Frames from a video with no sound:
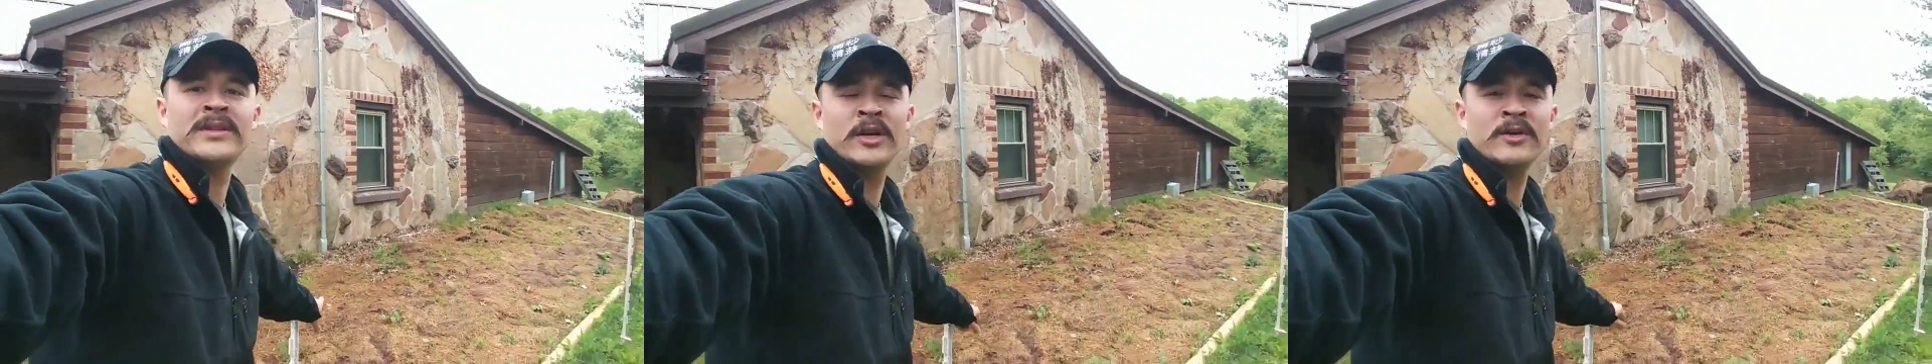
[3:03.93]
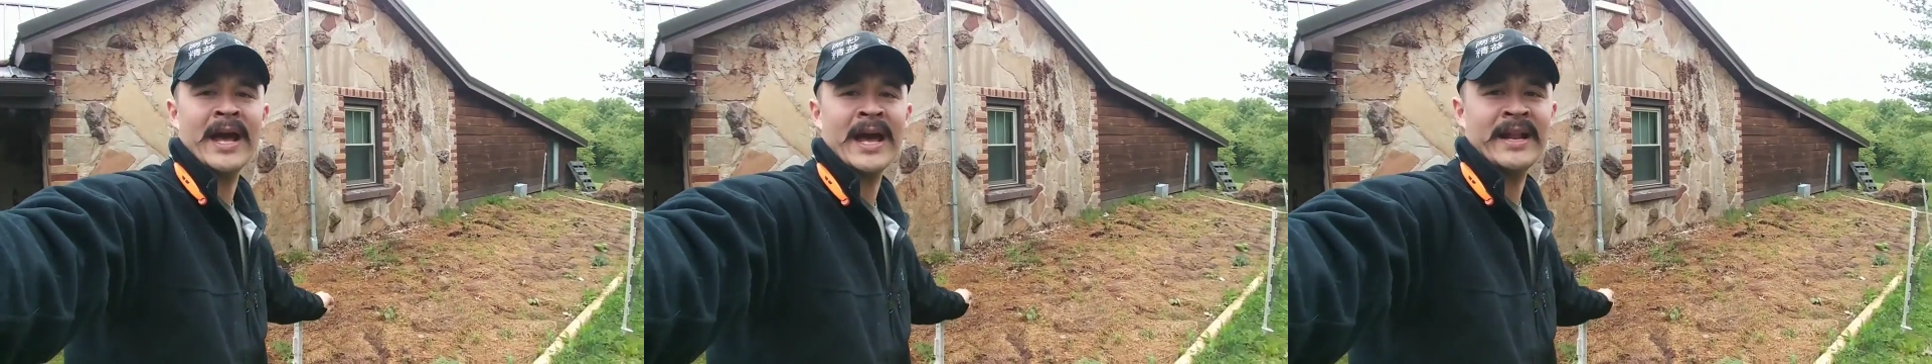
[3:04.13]

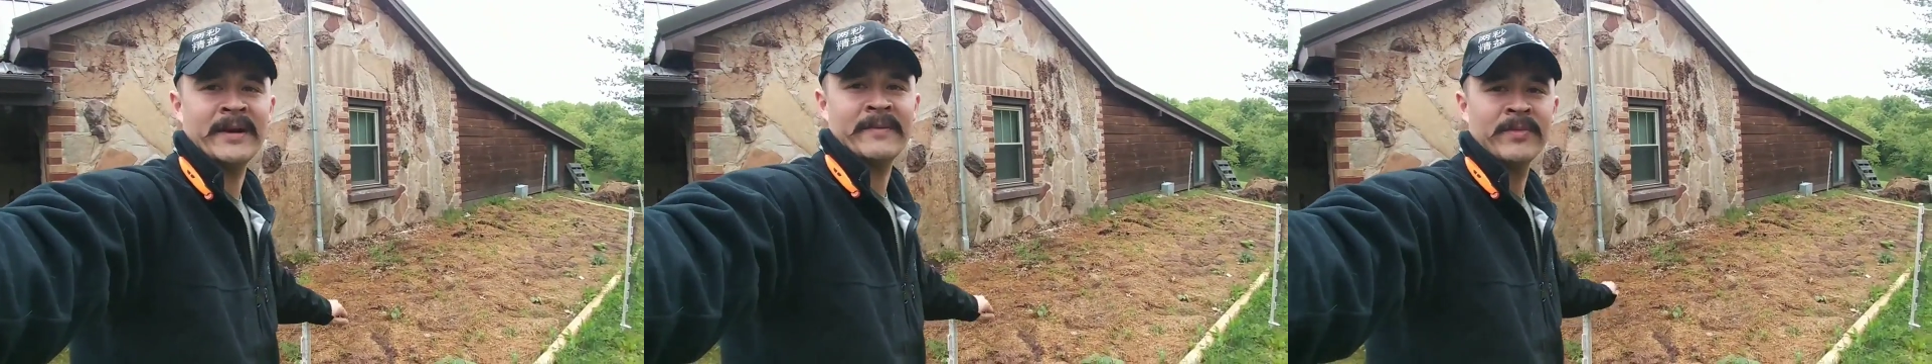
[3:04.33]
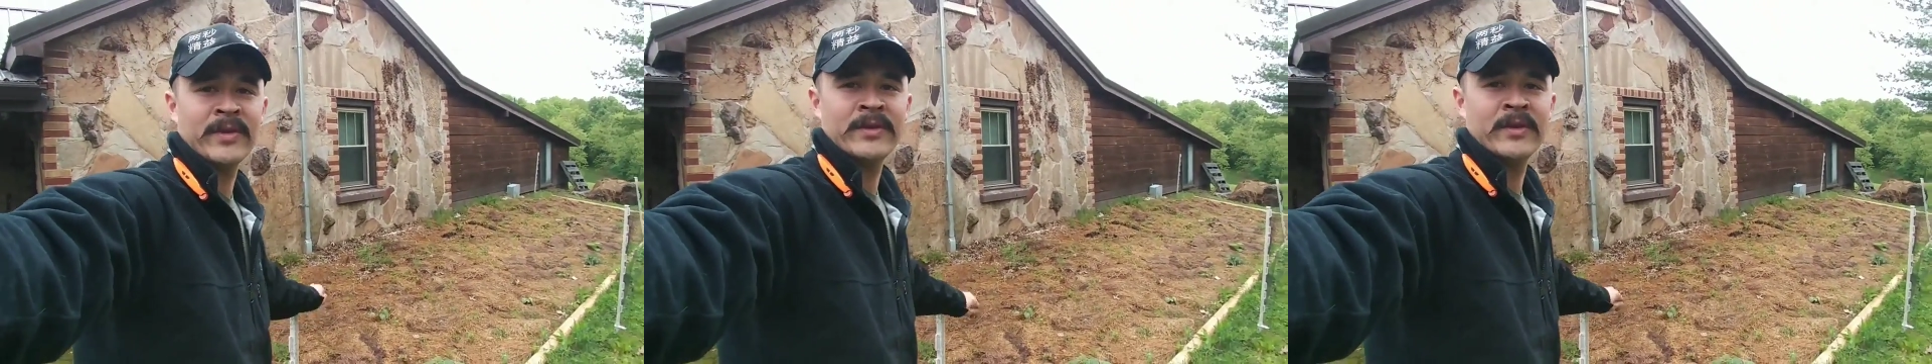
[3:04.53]
deer netting.
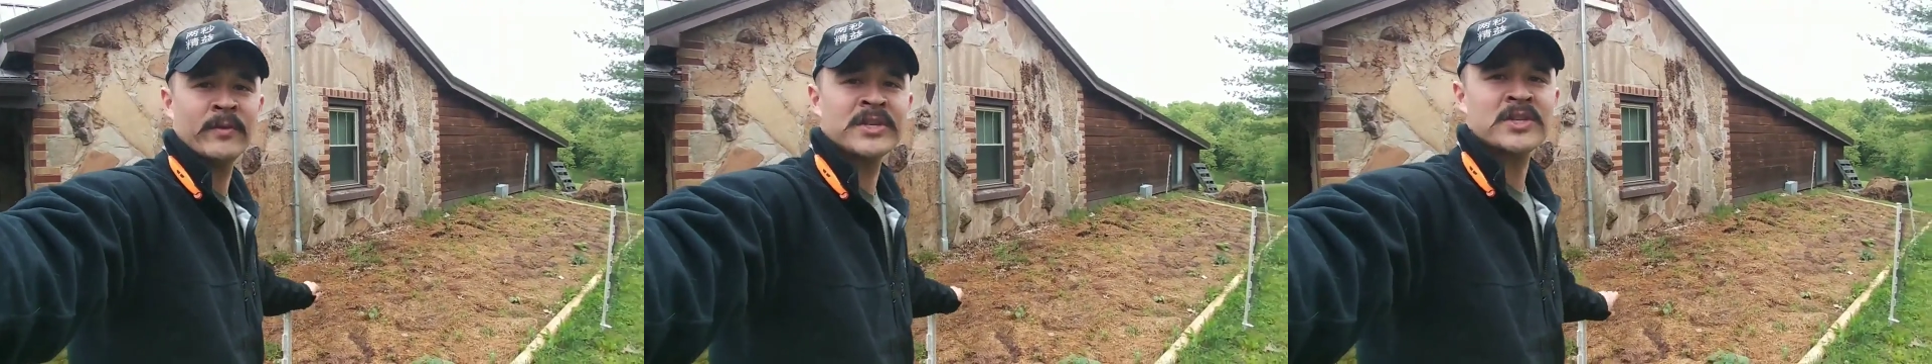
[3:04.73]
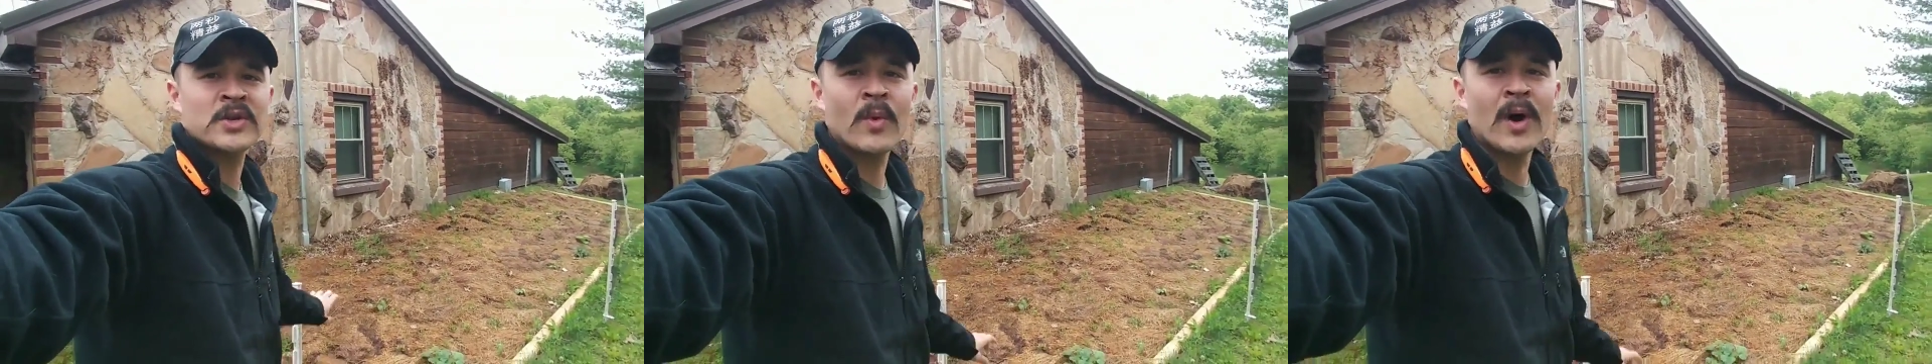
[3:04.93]
The
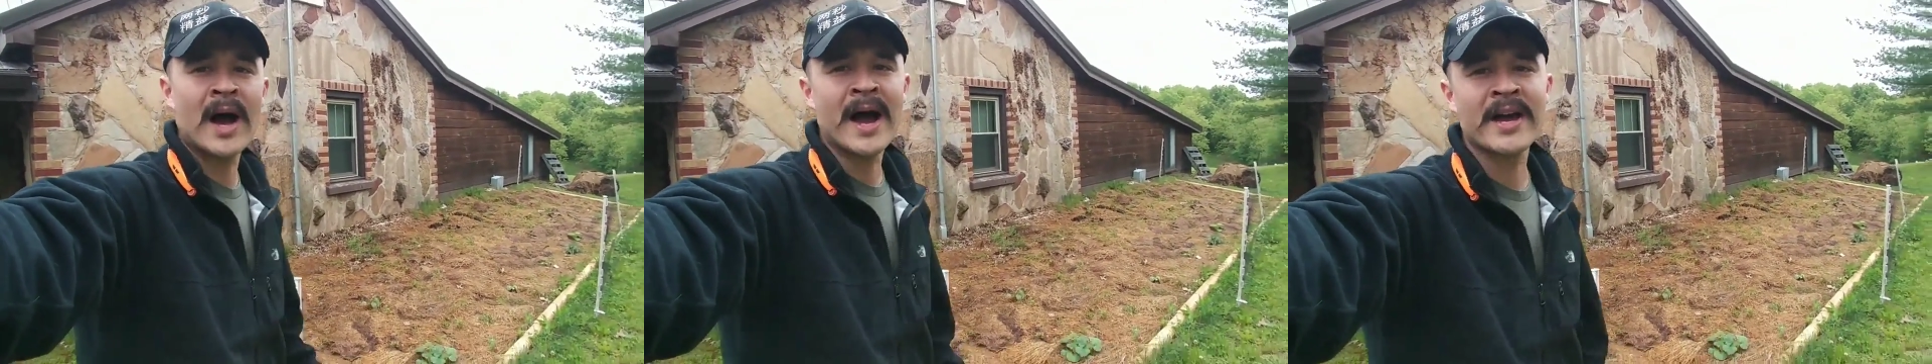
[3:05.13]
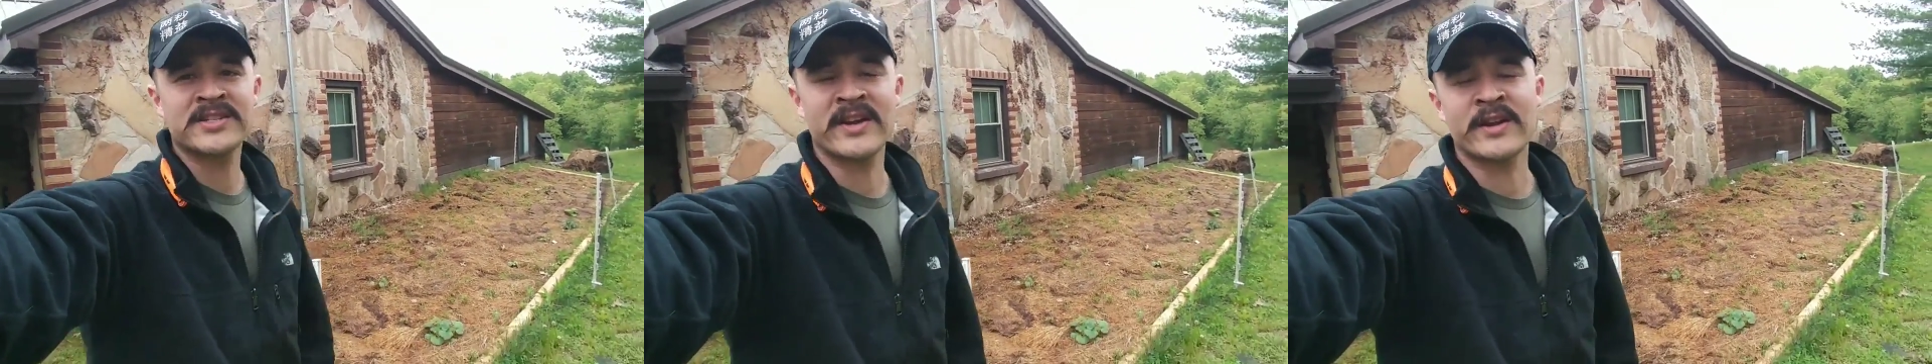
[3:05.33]
reason
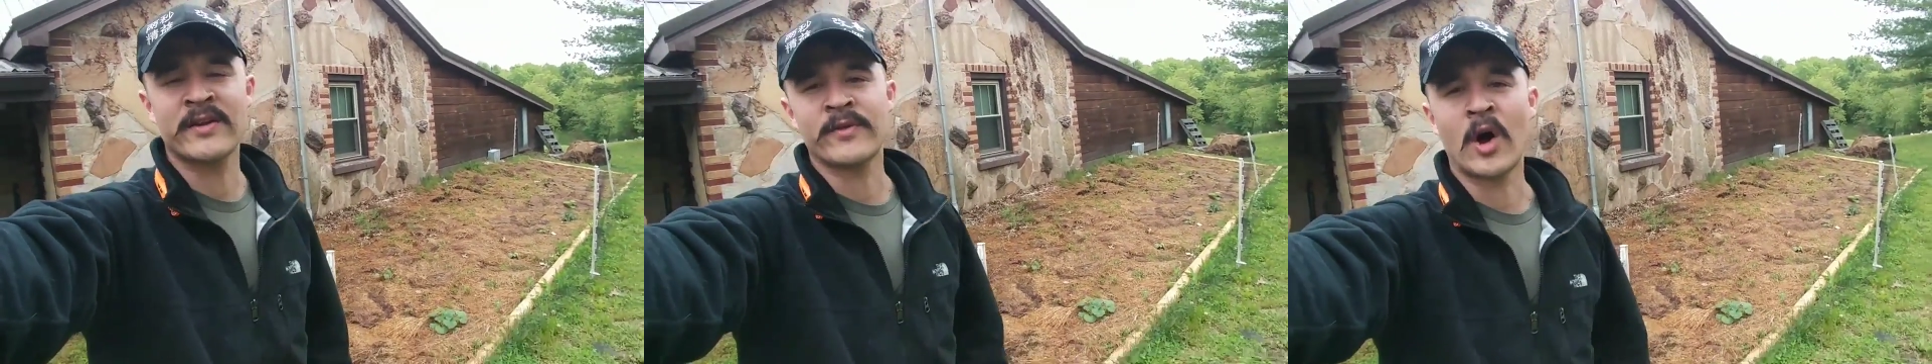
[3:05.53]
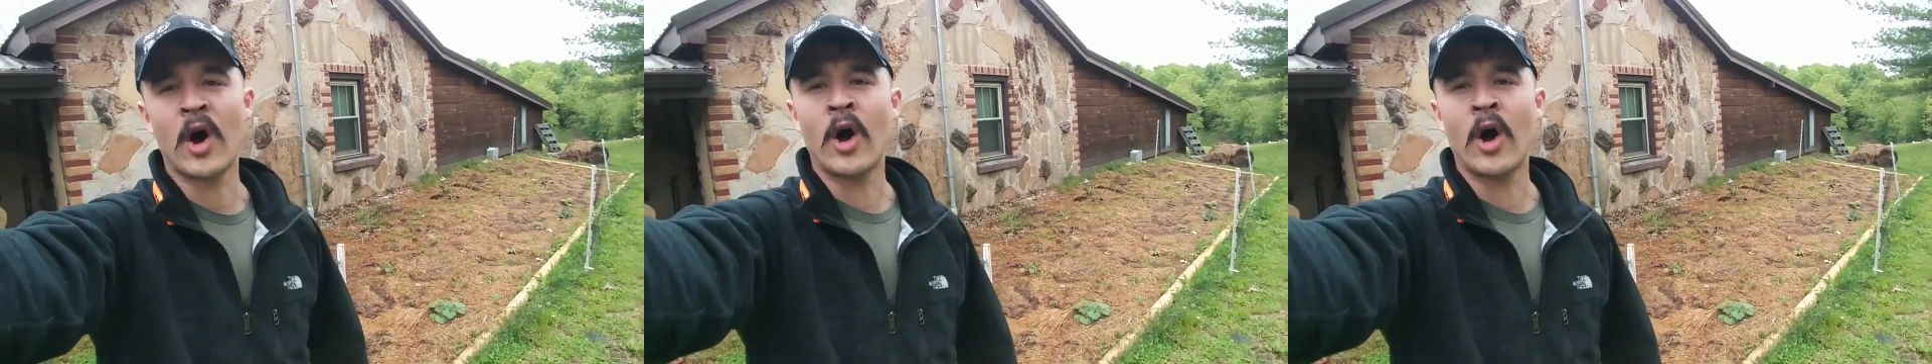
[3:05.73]
why is out of